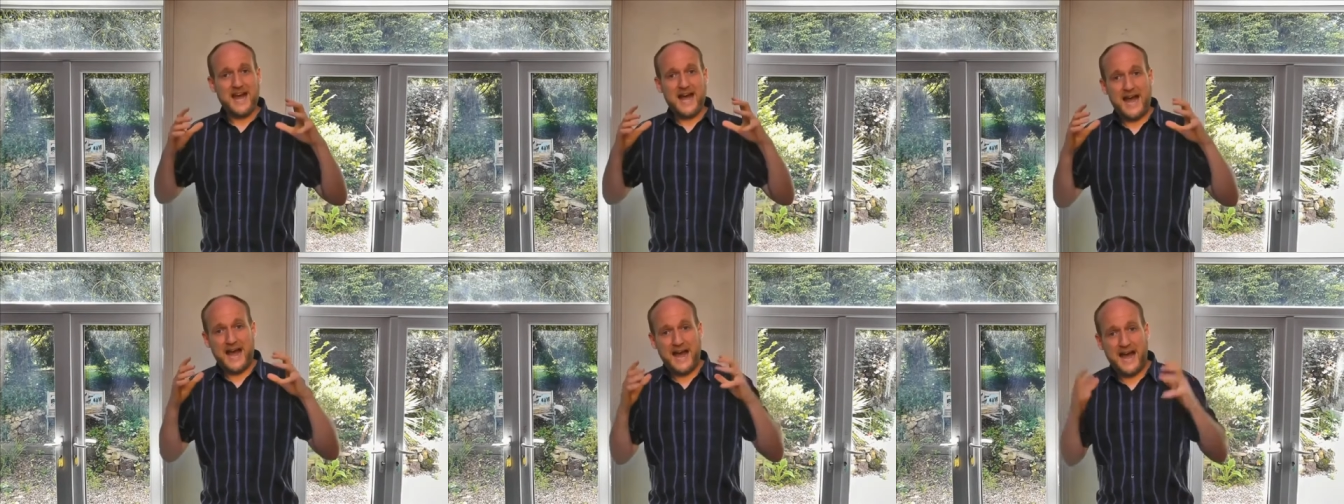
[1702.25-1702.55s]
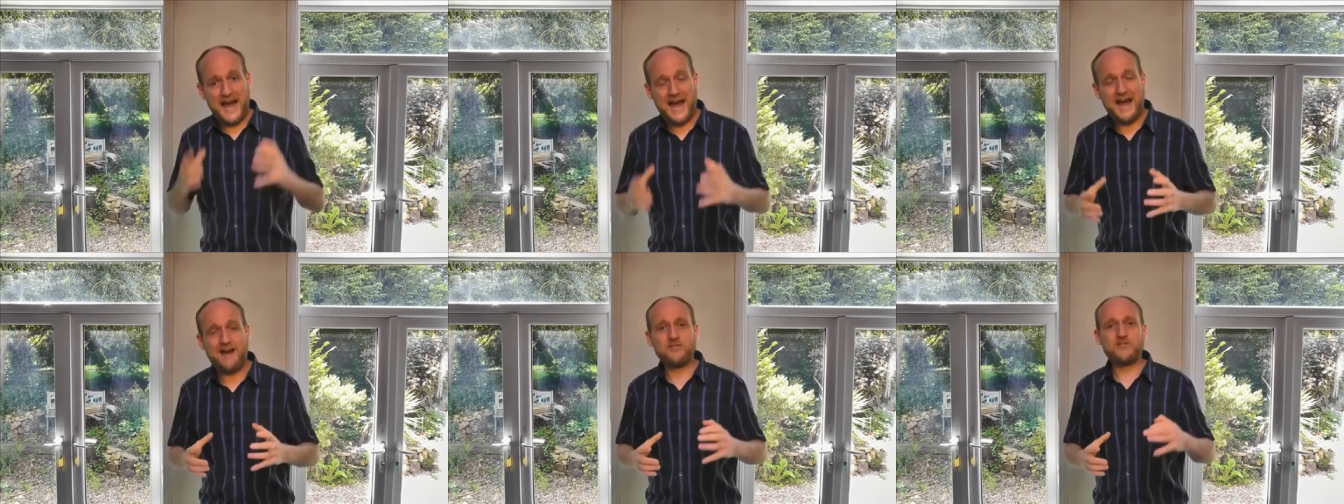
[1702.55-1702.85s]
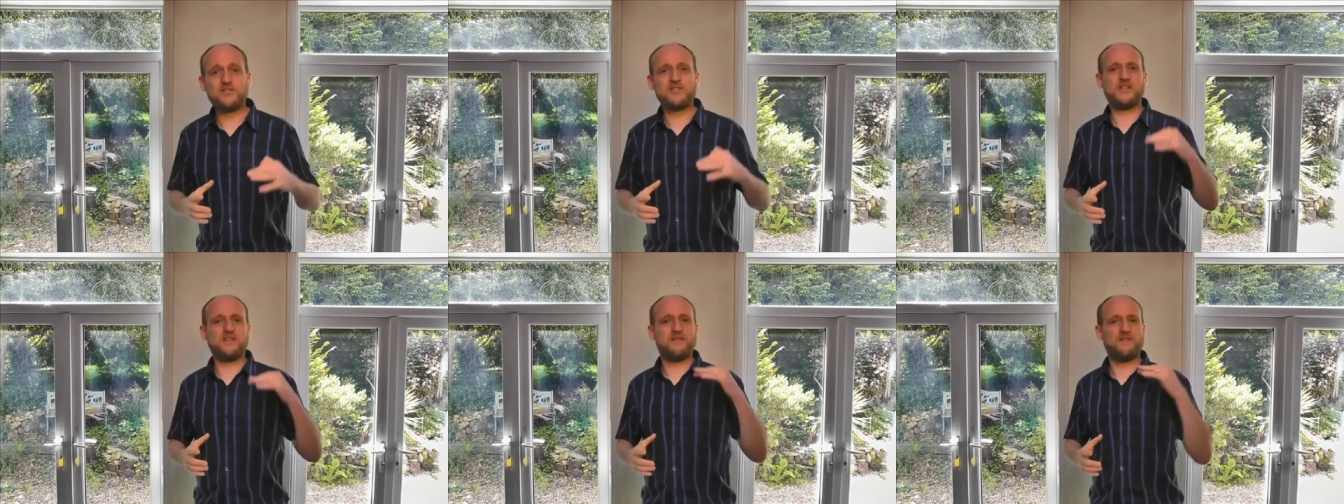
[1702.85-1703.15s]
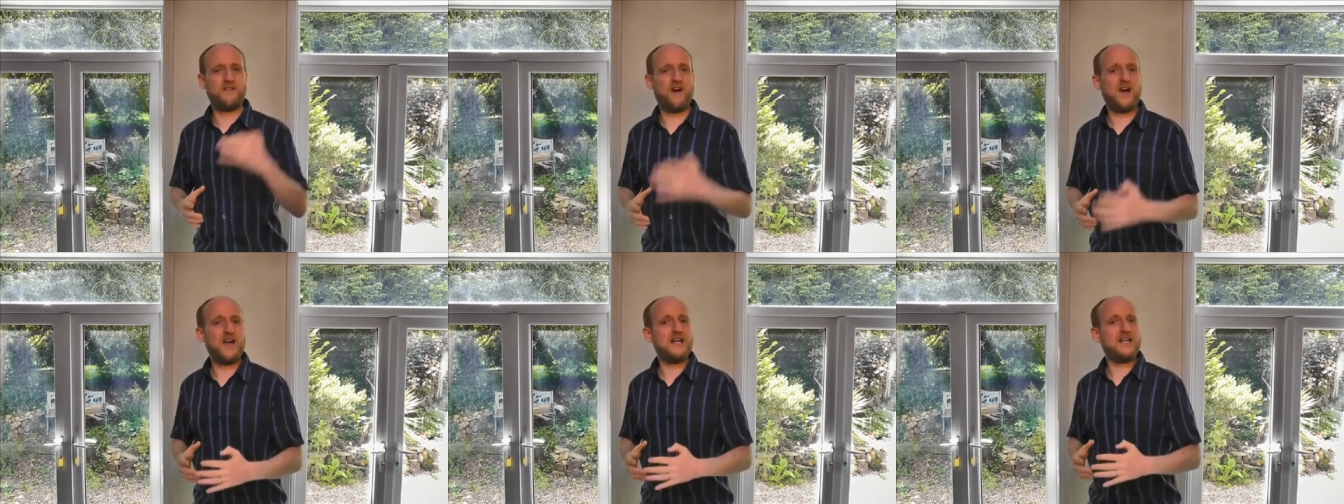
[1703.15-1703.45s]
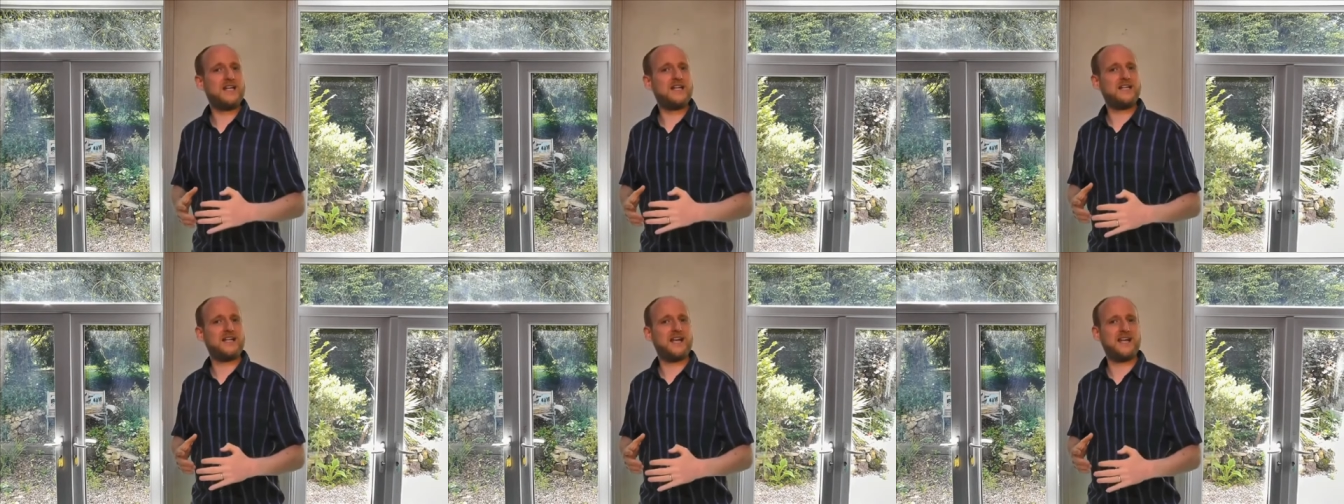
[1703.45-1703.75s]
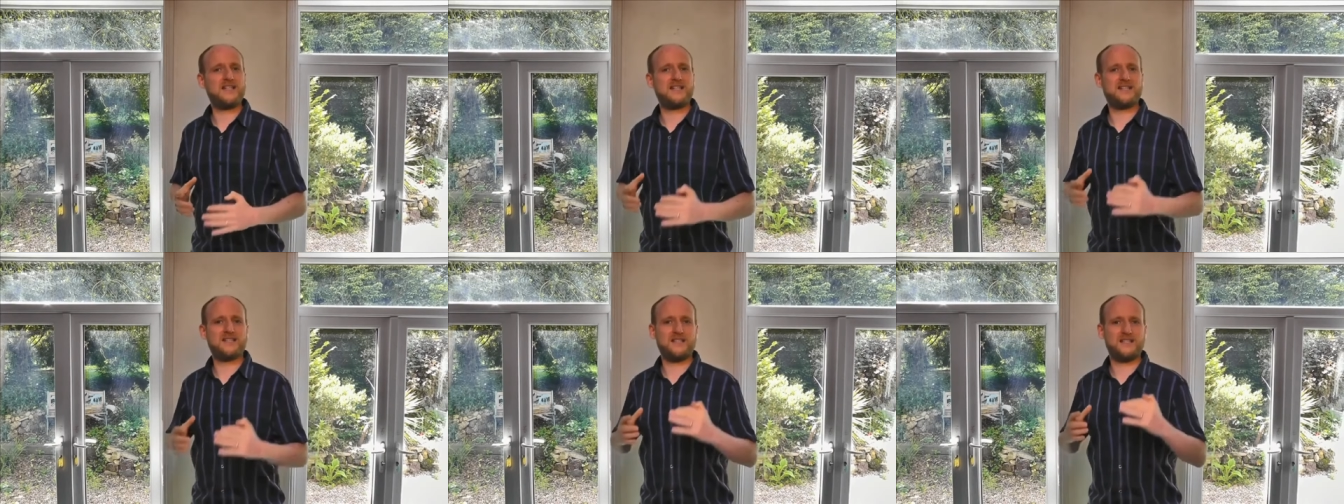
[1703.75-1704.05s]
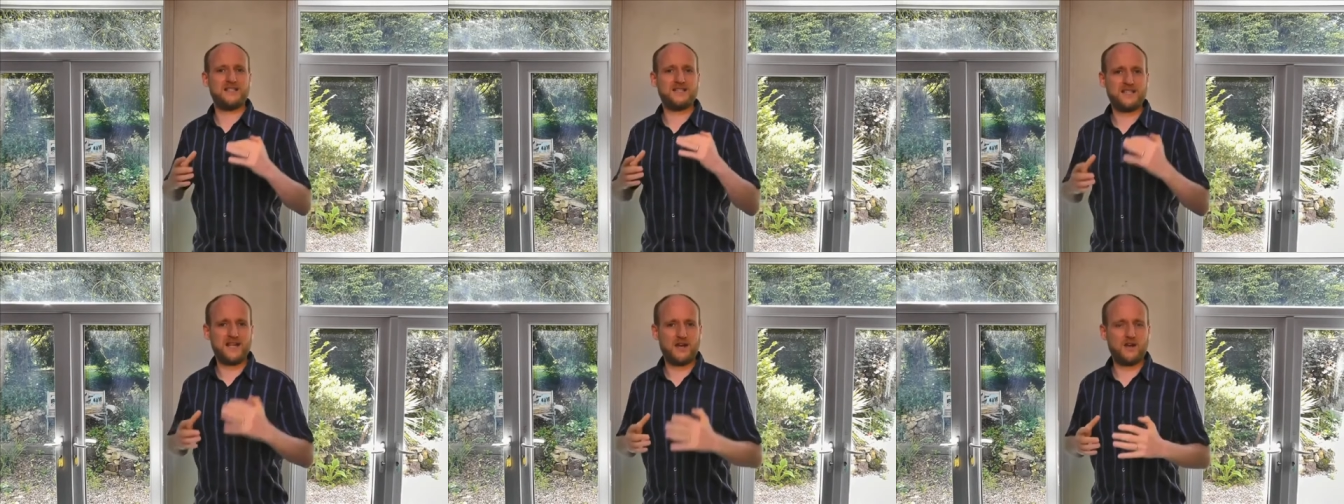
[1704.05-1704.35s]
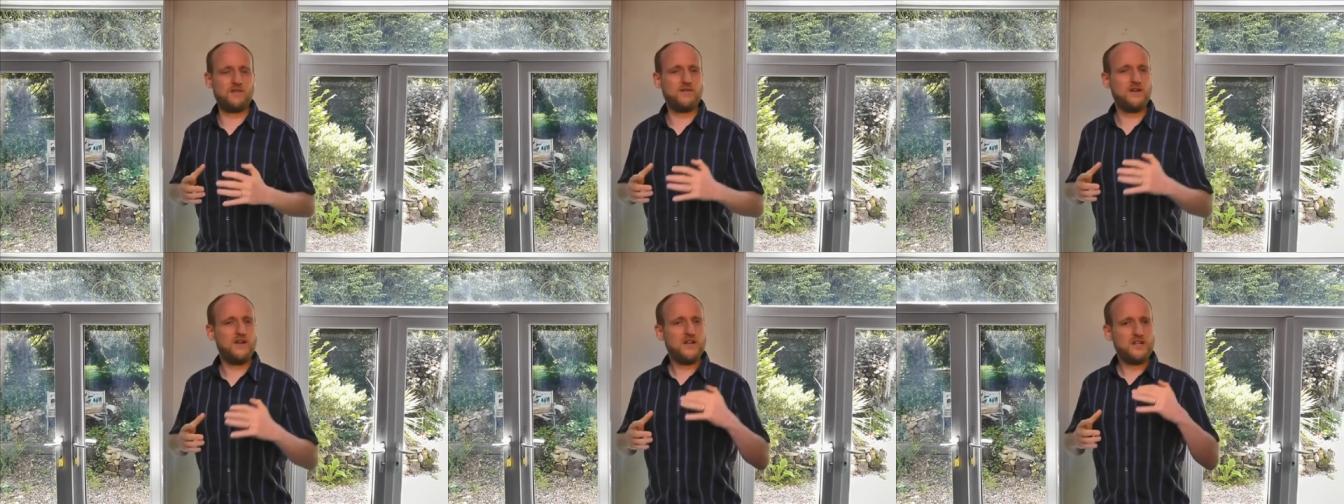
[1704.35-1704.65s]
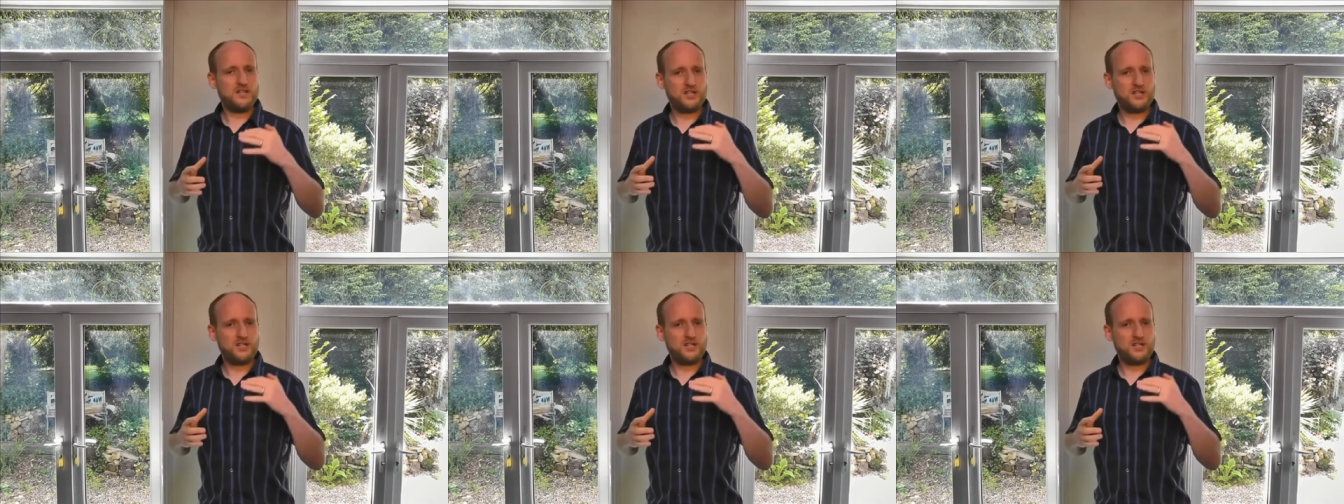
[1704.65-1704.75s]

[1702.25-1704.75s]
a house divided against itself